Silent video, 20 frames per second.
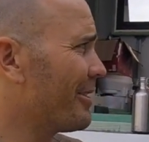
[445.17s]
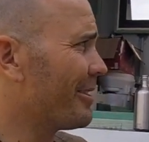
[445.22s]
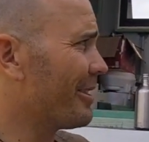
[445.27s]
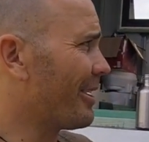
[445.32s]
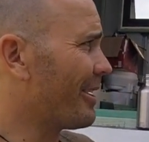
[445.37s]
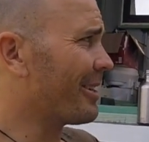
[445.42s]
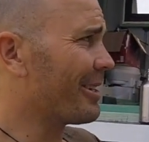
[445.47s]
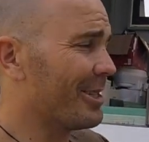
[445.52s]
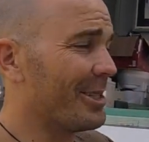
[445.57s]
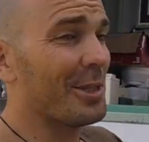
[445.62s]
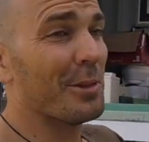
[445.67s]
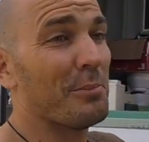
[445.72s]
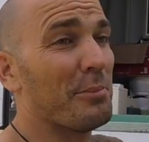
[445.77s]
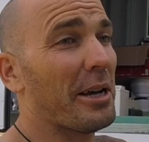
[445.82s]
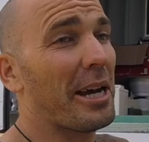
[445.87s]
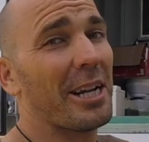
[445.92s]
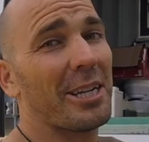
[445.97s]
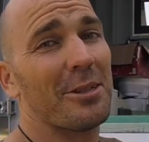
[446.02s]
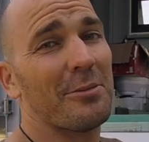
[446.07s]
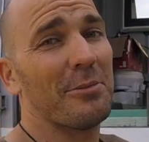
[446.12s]
I can just
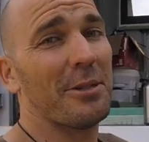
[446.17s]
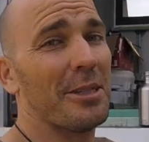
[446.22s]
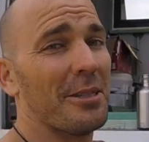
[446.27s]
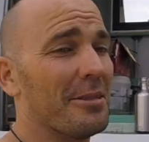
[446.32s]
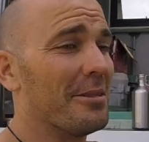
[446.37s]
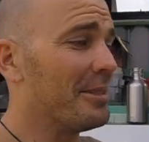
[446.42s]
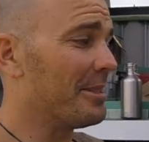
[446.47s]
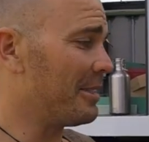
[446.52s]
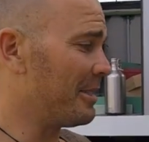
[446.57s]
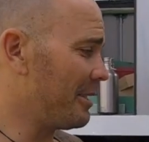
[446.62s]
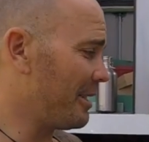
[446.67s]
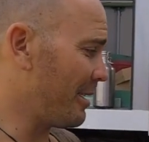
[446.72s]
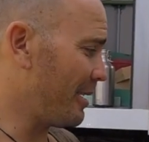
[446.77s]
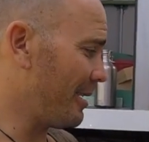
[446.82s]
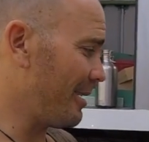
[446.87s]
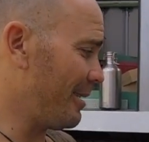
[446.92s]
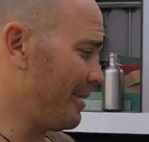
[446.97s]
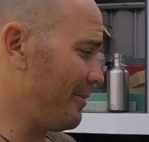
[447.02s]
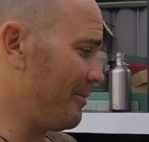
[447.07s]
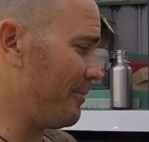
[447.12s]
bash them in,
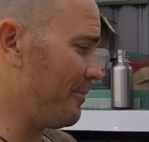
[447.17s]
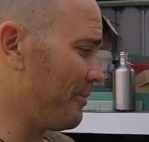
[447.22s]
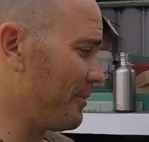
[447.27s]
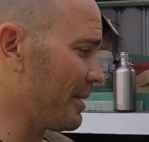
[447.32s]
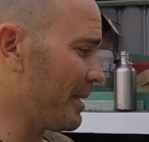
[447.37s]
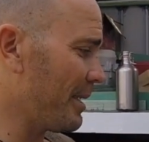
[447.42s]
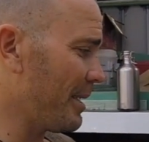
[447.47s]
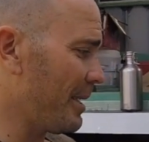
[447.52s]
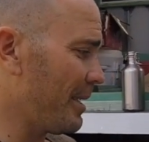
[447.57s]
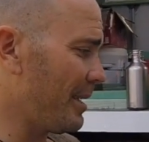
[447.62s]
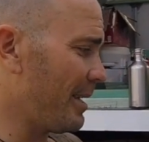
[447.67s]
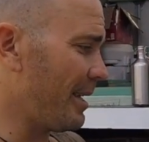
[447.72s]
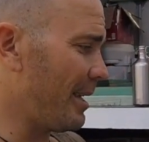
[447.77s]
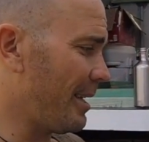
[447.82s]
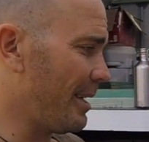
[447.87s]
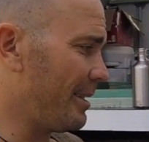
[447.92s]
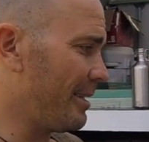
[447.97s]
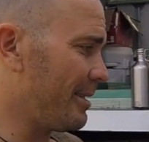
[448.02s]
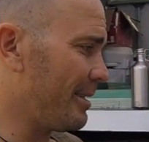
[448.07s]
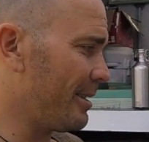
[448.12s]

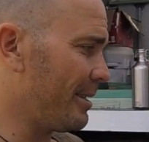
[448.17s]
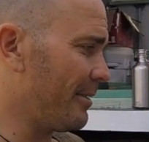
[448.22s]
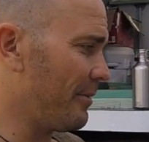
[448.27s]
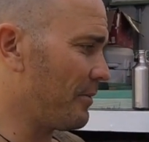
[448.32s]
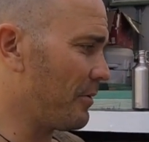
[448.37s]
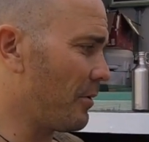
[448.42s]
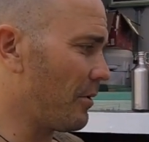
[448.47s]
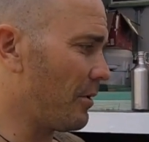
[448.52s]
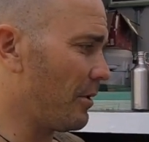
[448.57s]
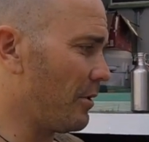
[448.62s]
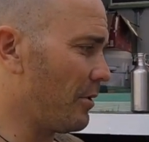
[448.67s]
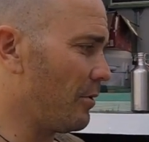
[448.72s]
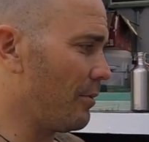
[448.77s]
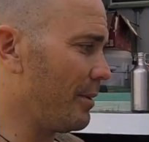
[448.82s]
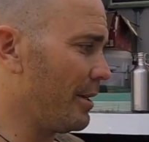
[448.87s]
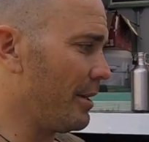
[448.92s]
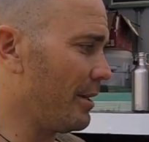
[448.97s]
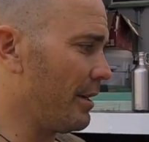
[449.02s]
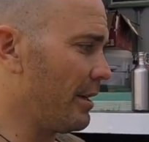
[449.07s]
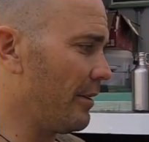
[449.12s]
and they've got a little
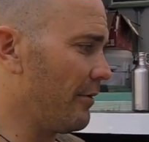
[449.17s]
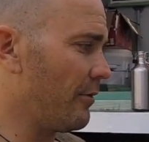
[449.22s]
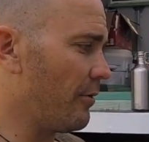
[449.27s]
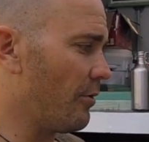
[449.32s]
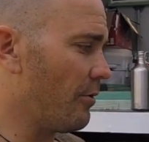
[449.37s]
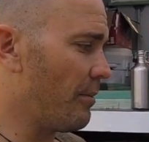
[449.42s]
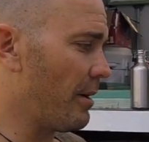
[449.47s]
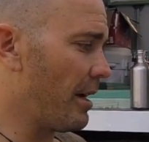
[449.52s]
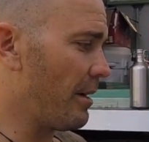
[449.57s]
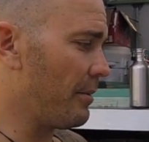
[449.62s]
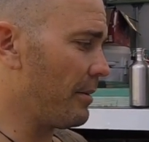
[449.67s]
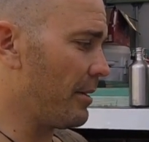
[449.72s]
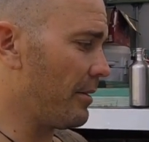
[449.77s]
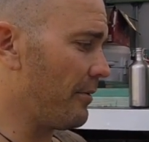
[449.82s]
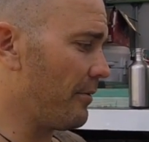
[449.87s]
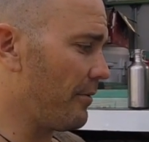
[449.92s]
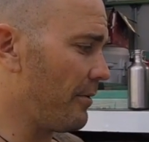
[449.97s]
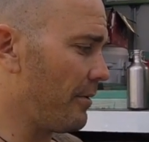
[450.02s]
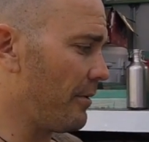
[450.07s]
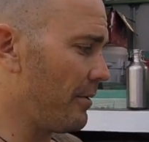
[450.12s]
bit of give, or maybe they've
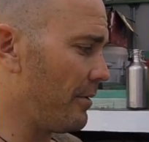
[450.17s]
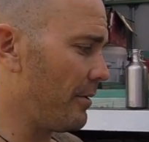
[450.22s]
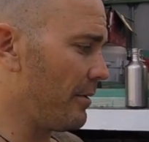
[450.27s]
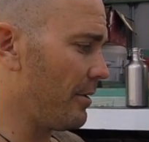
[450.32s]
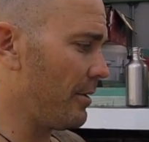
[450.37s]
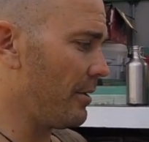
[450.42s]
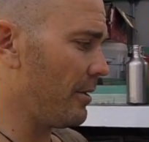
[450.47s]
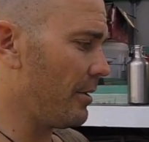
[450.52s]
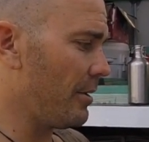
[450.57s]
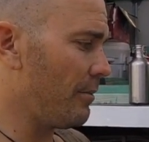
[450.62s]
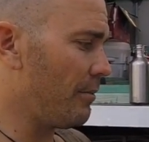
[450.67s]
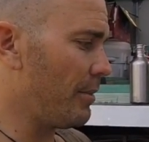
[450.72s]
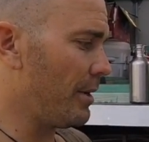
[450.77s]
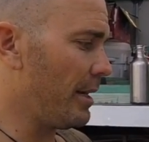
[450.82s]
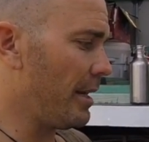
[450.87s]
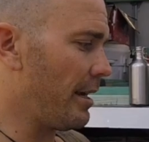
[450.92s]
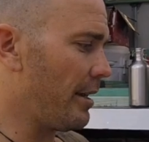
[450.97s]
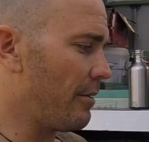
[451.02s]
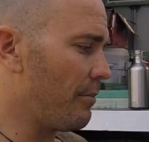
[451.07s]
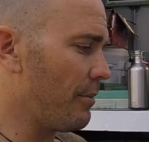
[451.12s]
been
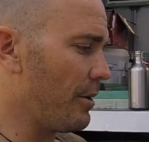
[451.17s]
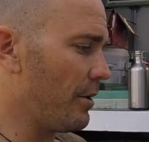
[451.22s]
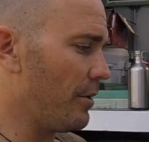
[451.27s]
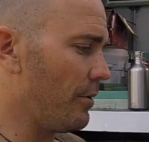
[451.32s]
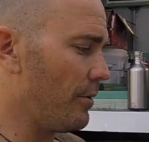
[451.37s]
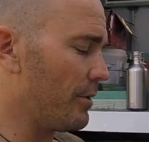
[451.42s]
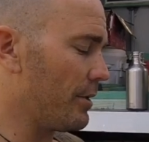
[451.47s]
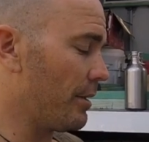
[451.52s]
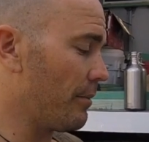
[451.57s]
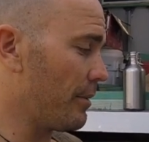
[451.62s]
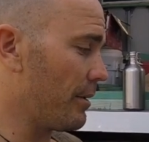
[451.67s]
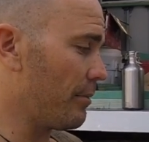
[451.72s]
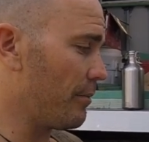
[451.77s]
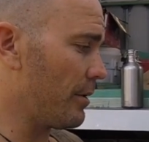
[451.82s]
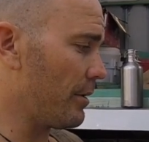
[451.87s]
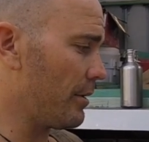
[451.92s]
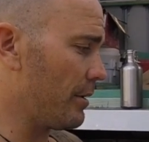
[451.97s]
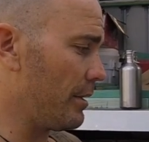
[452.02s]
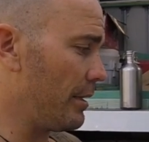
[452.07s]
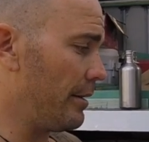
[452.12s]
out of mill or something.
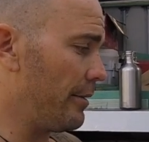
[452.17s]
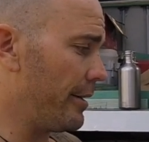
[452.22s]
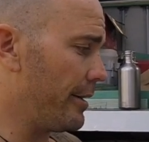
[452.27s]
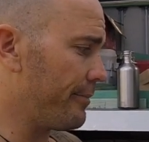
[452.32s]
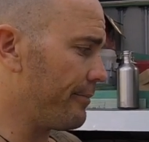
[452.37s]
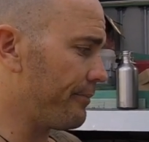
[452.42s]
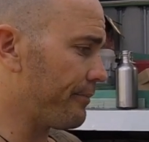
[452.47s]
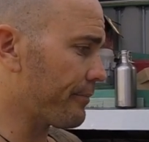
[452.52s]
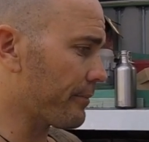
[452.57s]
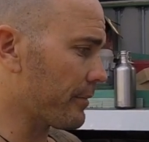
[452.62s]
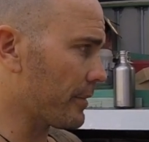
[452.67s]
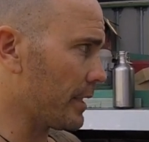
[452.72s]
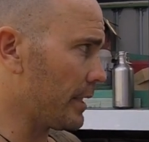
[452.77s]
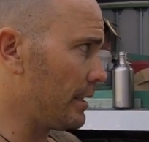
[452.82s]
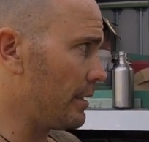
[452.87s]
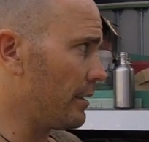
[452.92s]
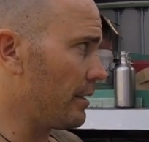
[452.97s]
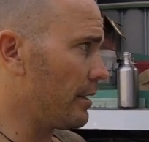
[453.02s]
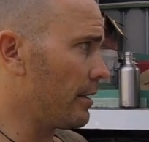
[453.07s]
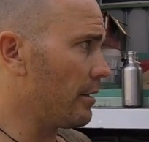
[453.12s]
But anyway,
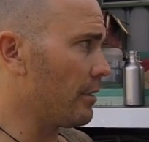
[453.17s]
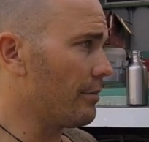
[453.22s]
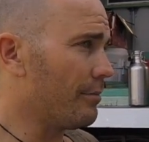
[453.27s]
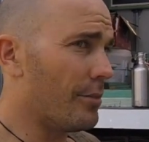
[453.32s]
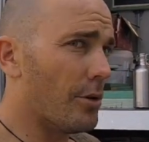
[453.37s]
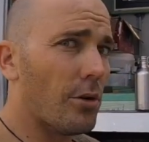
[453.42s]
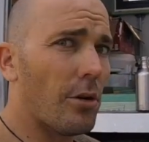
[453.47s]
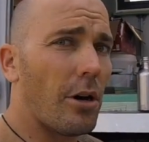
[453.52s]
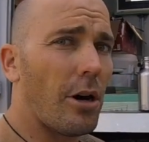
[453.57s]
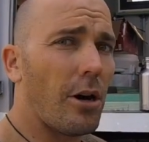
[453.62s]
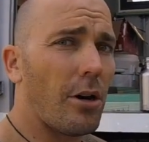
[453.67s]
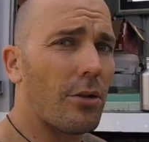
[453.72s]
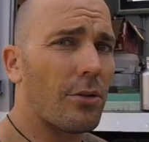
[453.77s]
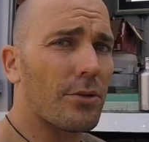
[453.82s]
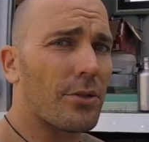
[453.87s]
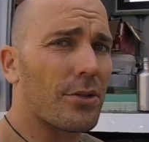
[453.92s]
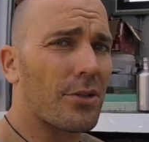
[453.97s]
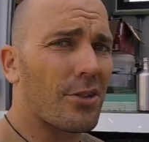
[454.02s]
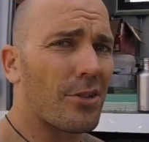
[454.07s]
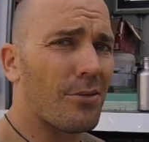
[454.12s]
more
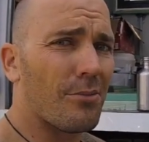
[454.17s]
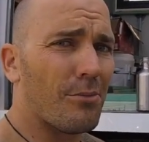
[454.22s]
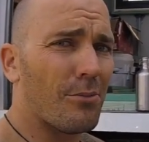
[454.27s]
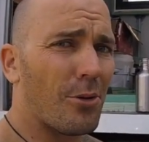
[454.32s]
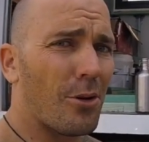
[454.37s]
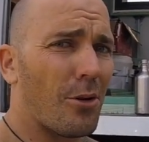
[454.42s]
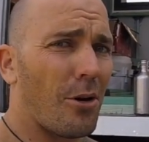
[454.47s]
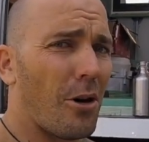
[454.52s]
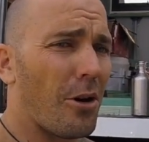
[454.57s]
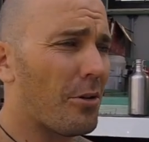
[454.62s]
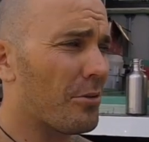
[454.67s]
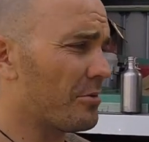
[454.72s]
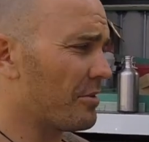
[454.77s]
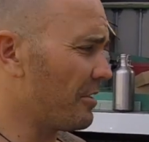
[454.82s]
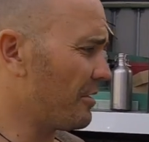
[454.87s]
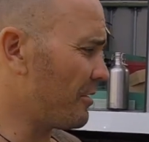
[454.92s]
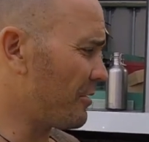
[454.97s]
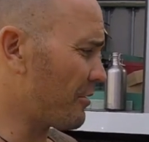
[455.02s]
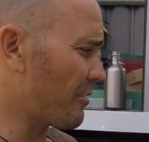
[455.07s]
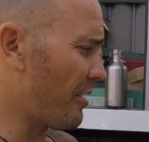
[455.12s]
holes in
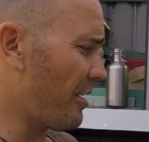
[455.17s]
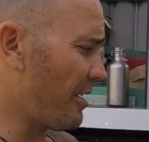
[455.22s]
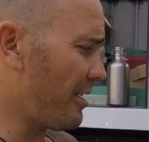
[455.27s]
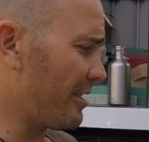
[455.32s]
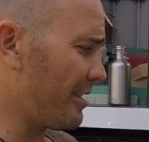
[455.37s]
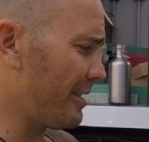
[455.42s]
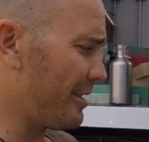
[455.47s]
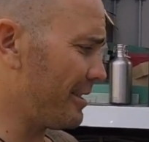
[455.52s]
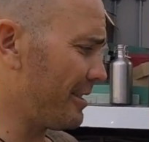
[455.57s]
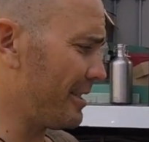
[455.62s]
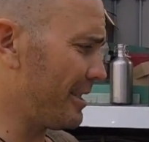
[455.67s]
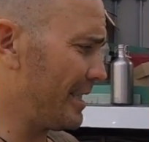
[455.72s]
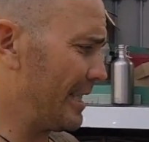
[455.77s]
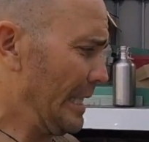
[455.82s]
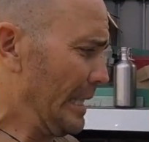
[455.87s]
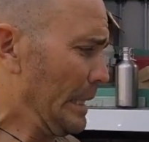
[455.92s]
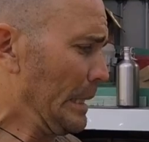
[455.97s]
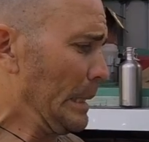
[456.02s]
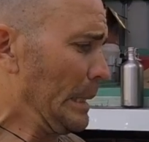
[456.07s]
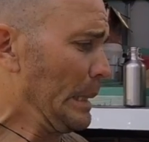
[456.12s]
the truck.
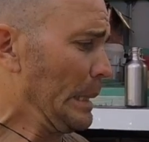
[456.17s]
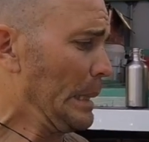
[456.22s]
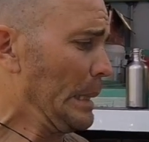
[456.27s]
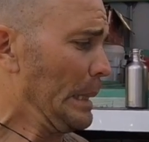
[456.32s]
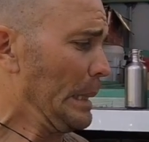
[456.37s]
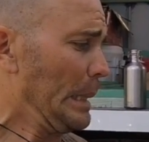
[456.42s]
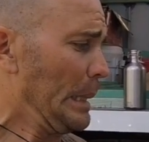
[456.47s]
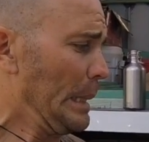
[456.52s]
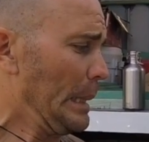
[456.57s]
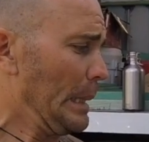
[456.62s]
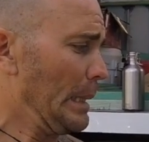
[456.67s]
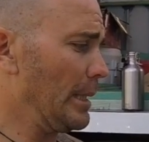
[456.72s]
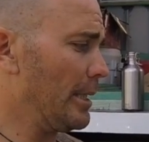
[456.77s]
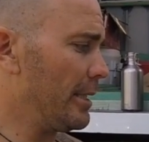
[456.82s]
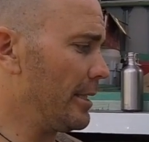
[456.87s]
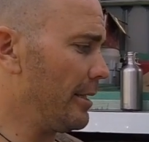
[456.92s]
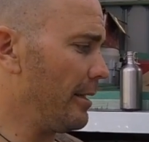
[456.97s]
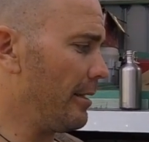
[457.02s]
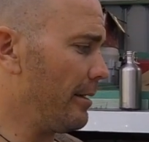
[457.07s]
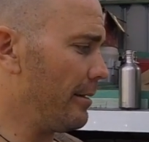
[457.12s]
Oh
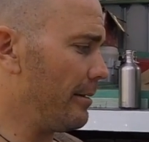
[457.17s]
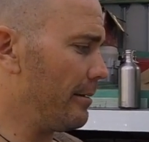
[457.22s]
shit.